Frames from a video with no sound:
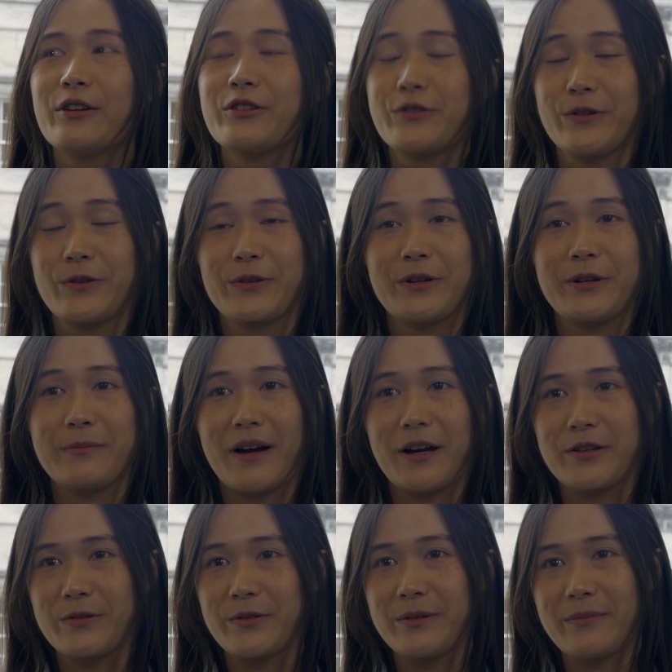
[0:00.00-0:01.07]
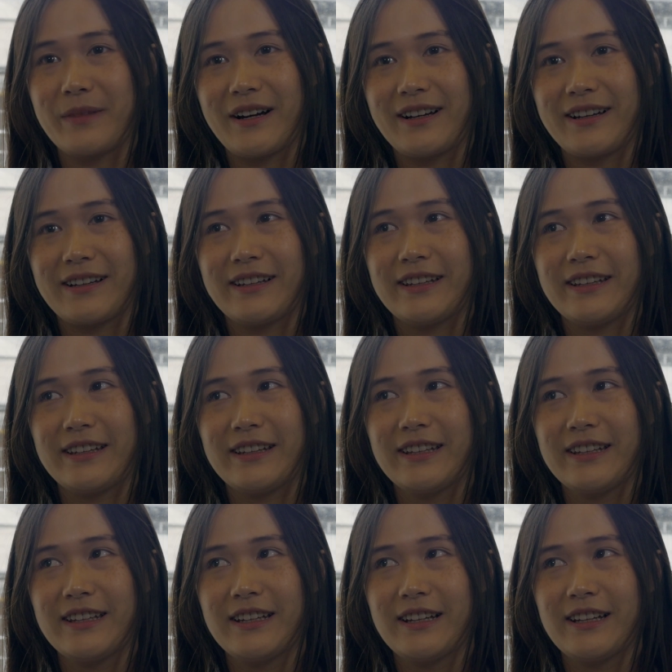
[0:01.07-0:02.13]
During my
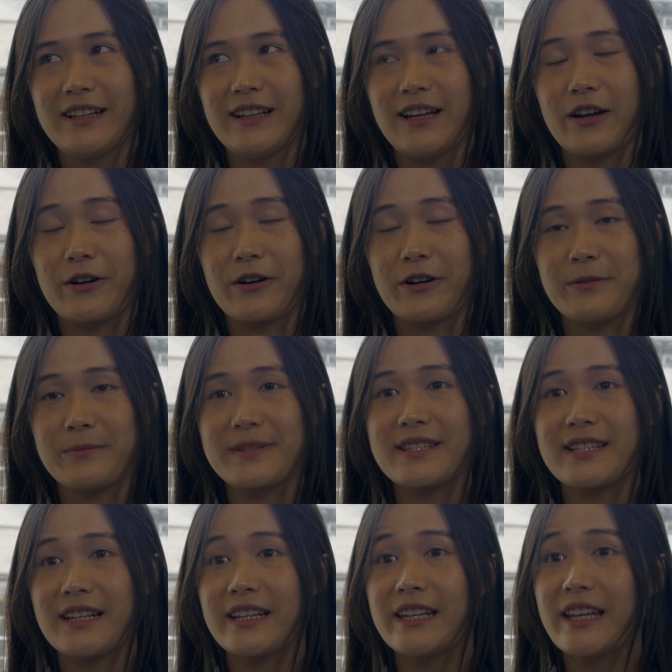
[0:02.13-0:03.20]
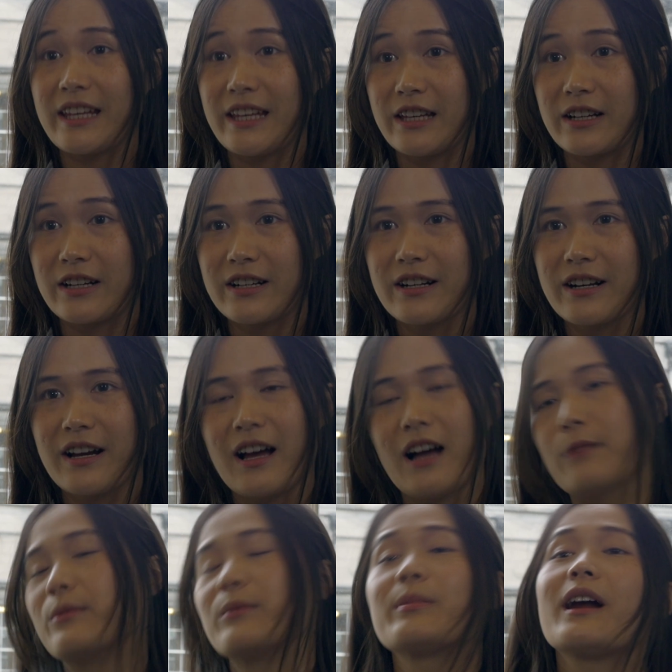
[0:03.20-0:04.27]
LLM study here,
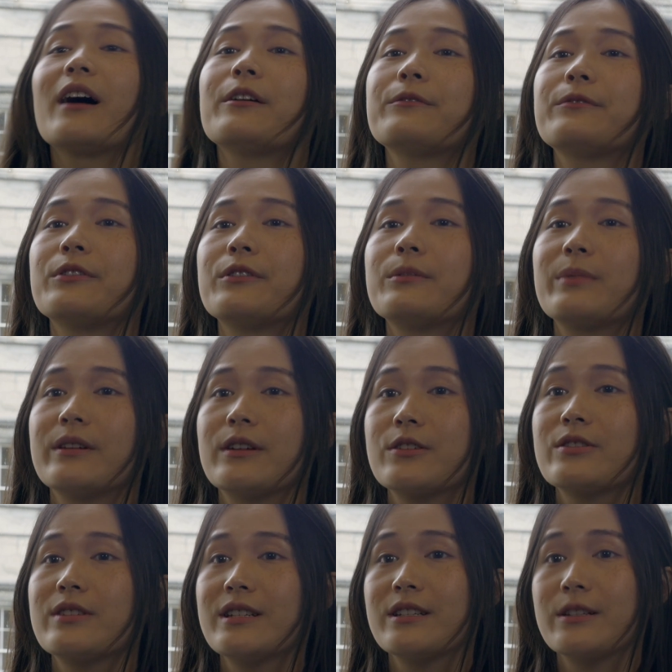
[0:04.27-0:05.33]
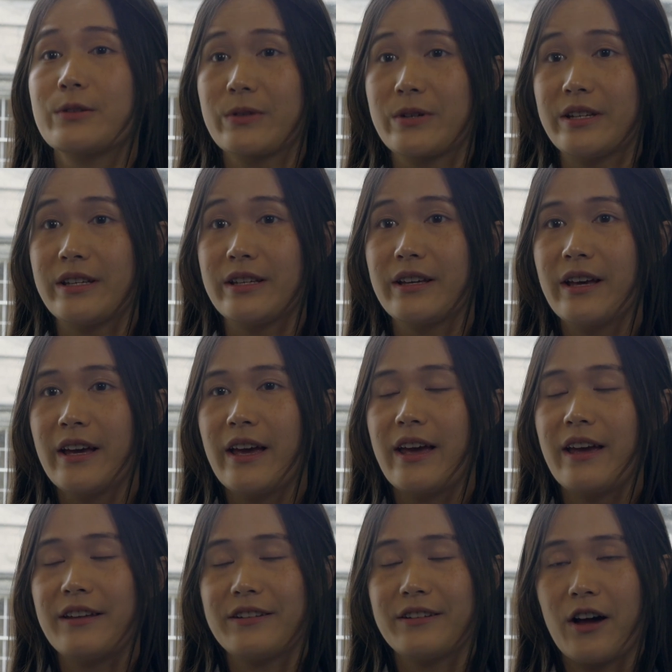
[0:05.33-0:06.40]
I'm applying for a PhD degree,
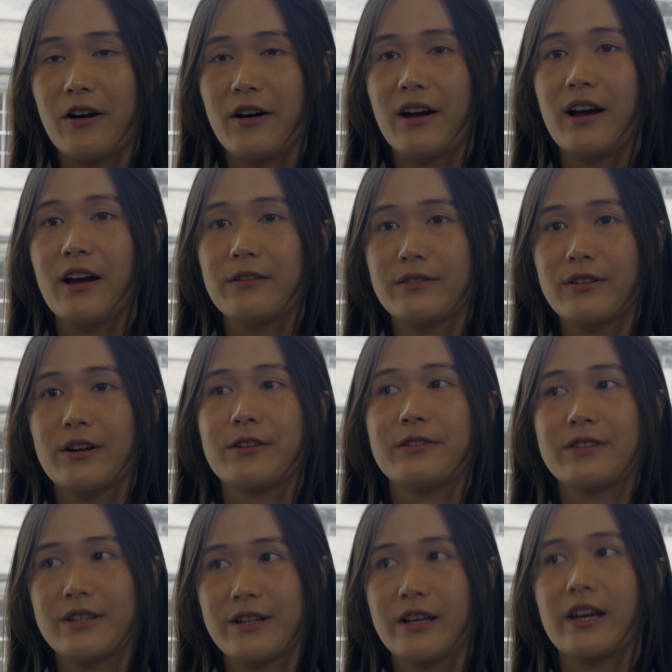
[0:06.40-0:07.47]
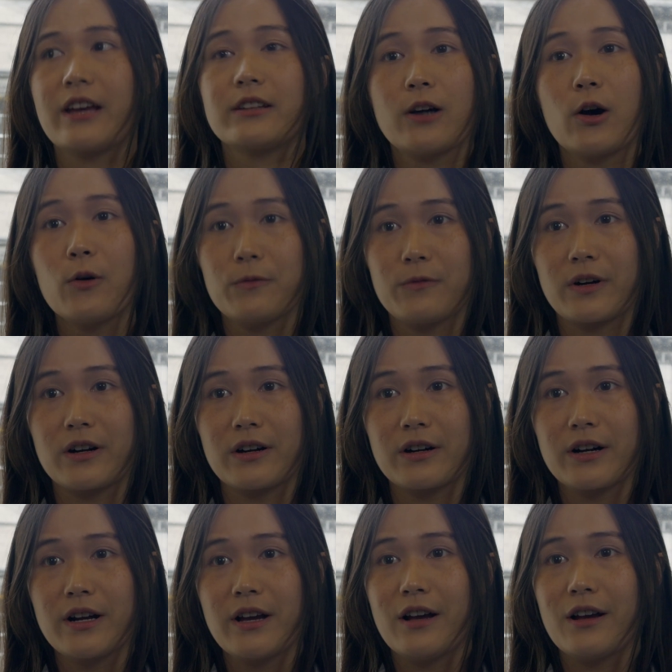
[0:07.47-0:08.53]
and now I have currently get the
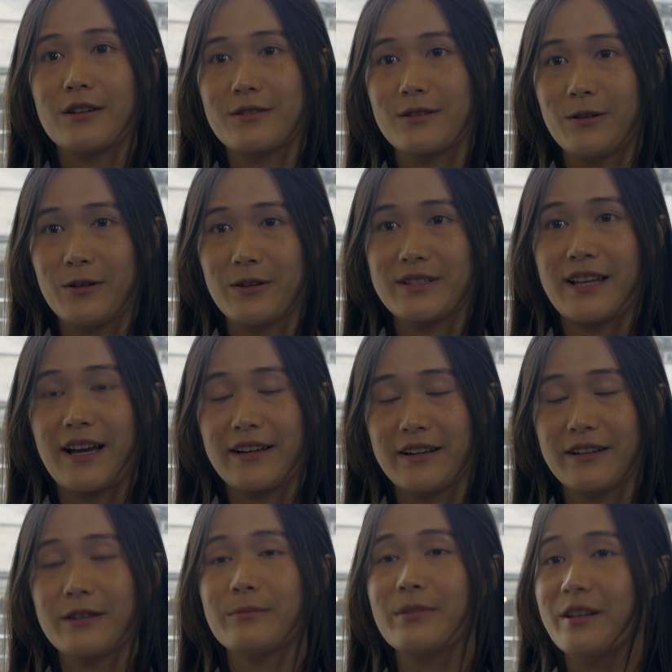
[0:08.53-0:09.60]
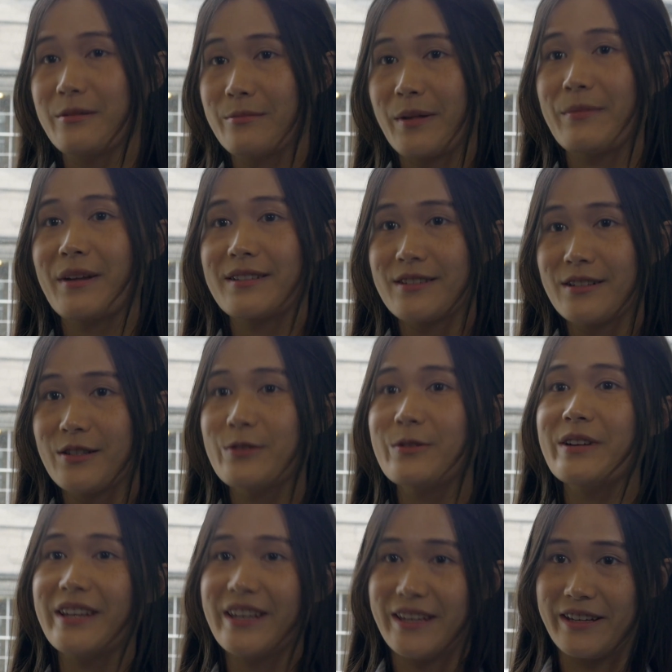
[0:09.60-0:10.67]
offer. As long as I can complete my master's
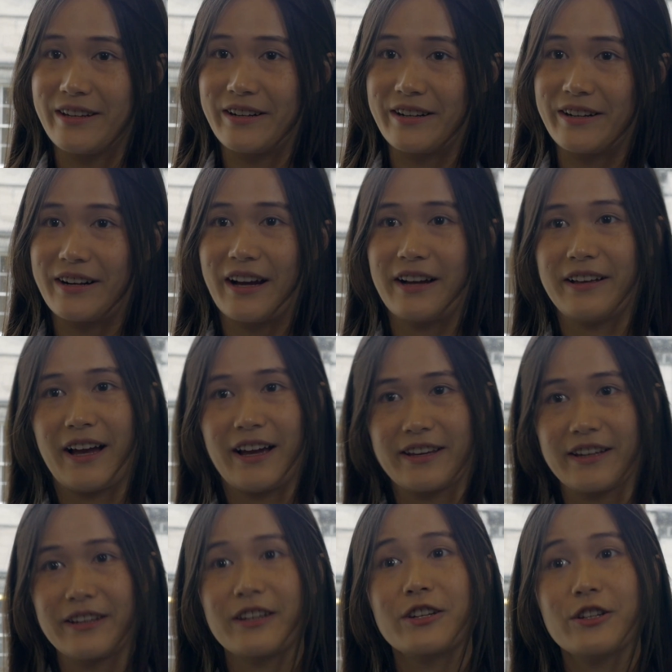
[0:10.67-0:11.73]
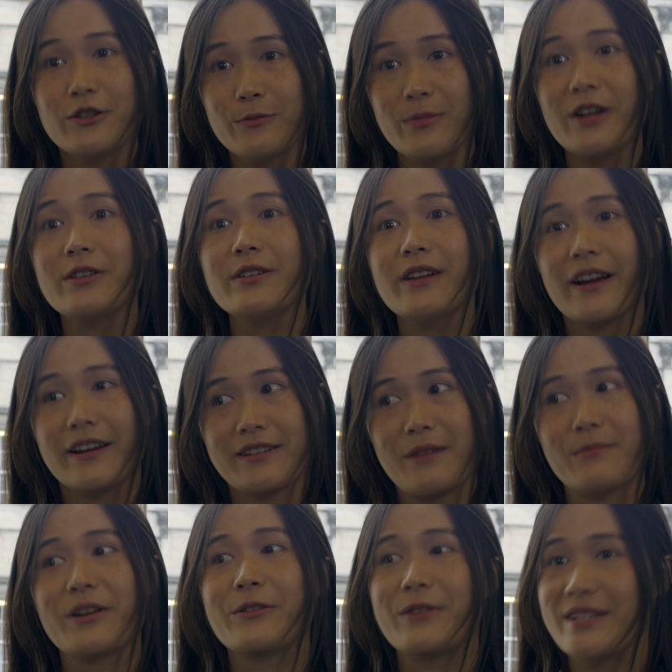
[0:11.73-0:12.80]
degree here, I can continue my
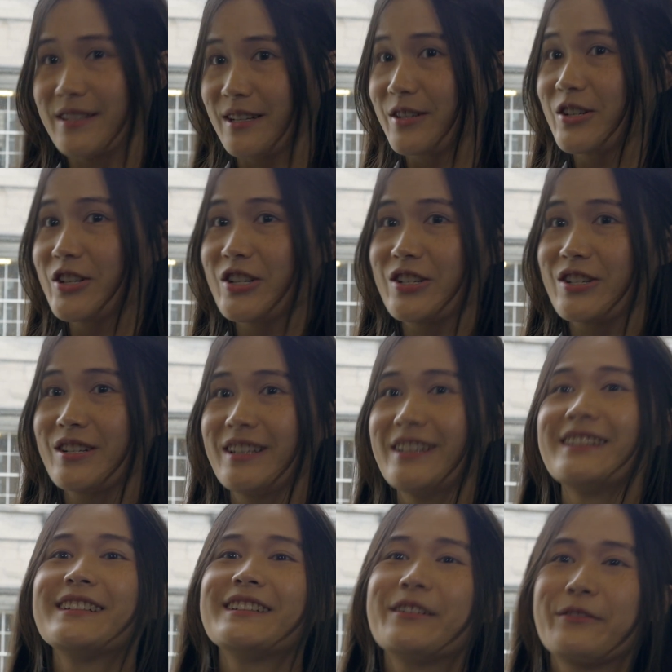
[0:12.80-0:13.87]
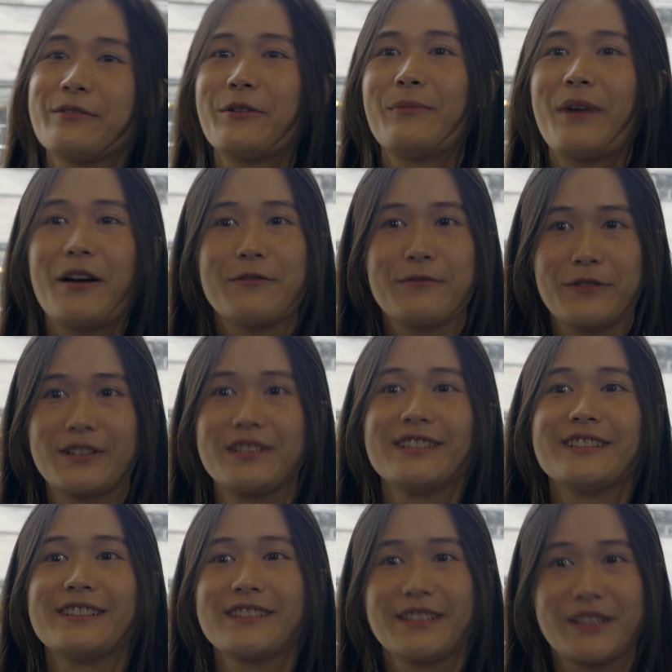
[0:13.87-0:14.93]
academic research for my
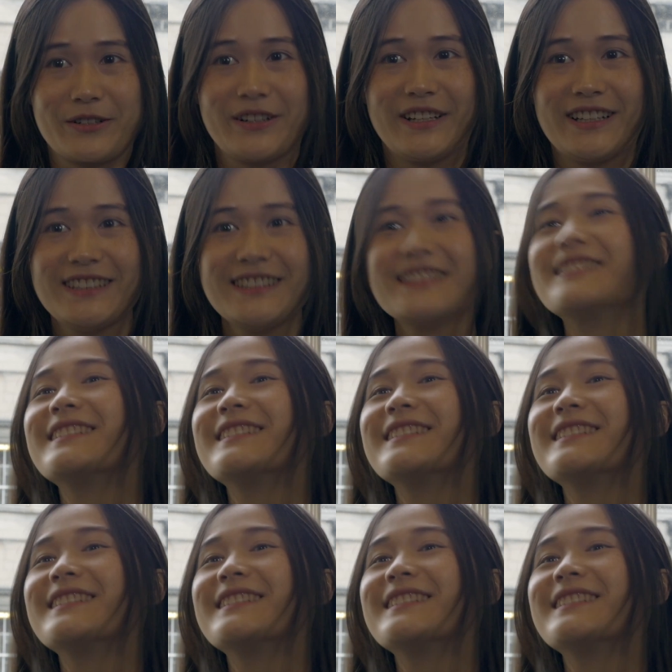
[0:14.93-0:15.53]
further career.